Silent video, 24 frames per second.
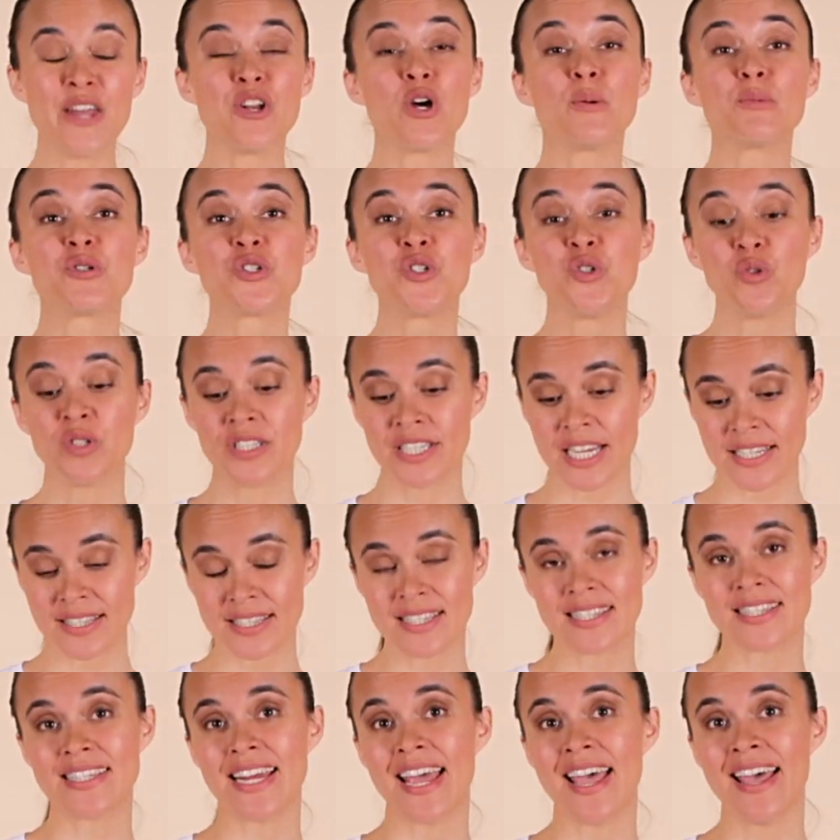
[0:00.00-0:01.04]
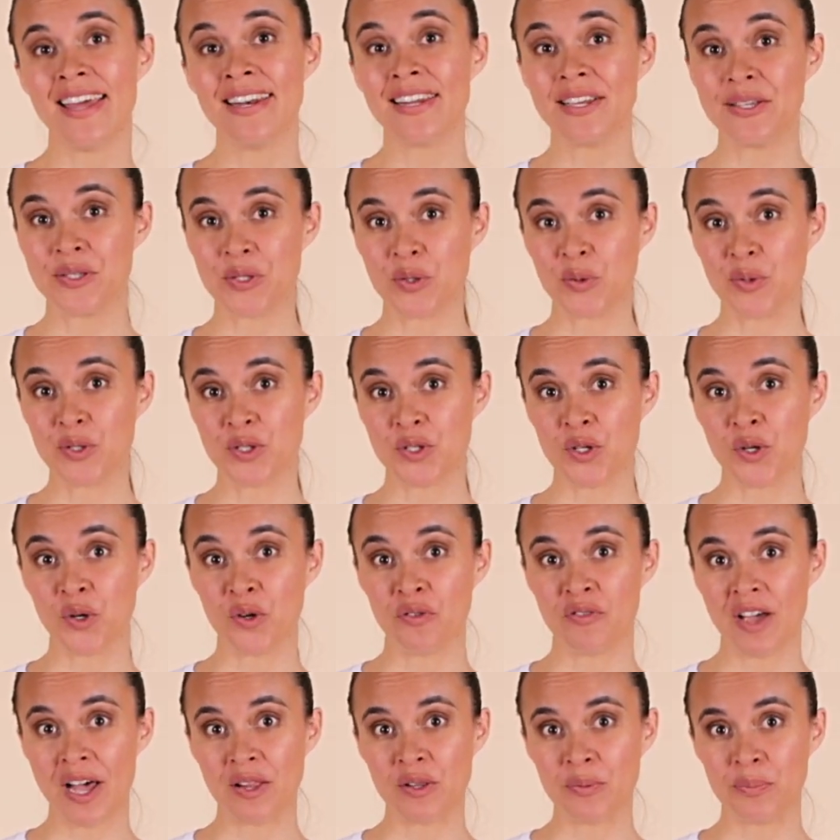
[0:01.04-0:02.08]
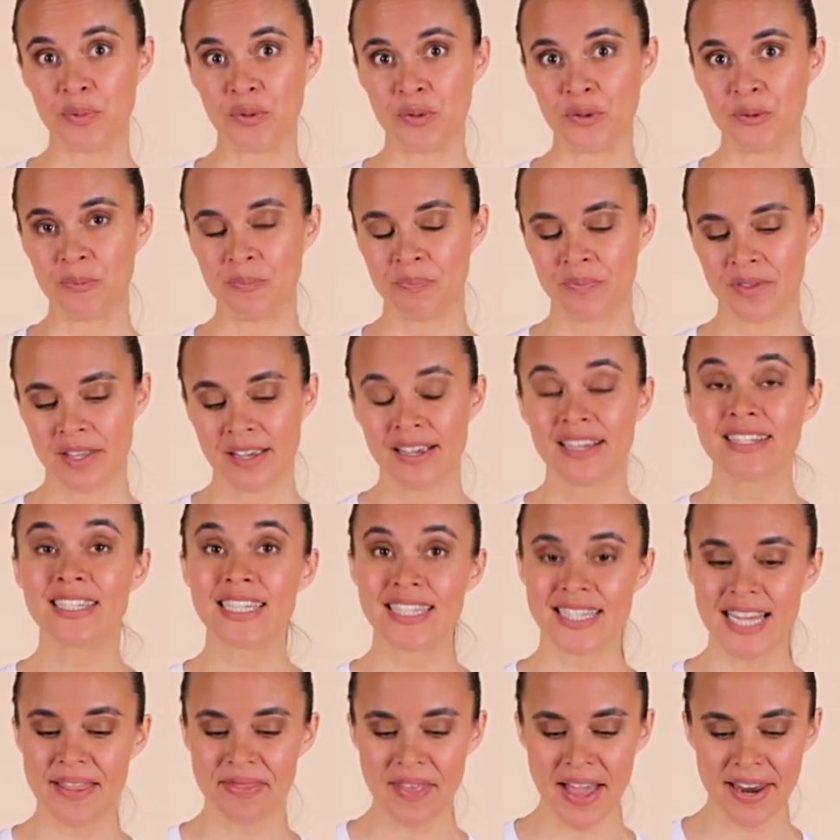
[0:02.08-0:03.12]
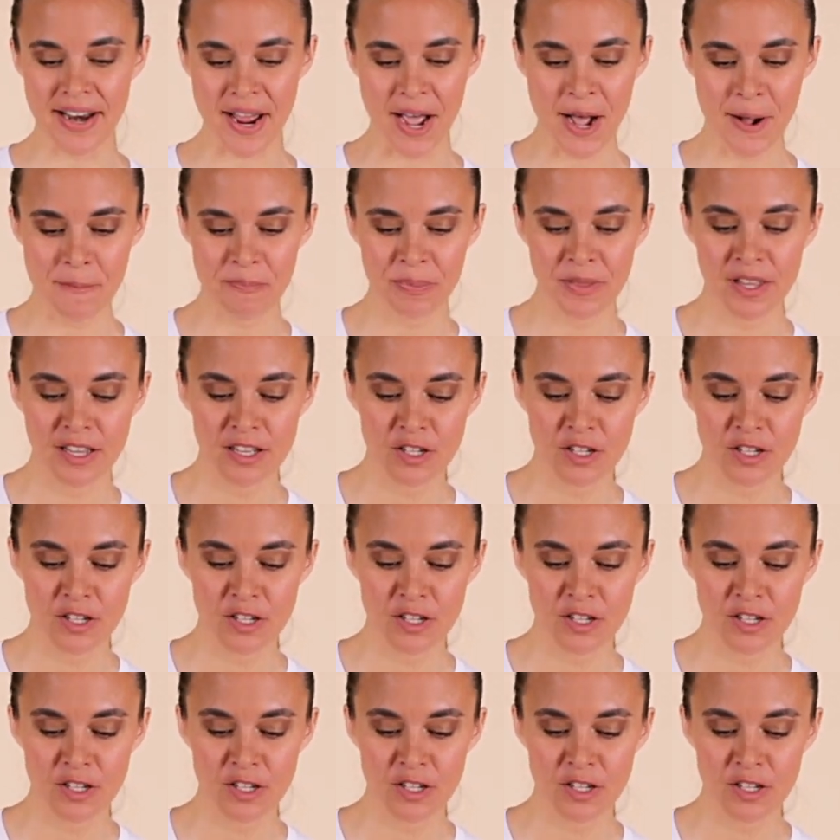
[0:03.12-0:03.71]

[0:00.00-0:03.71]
An optional desk stand is also available. To set that up,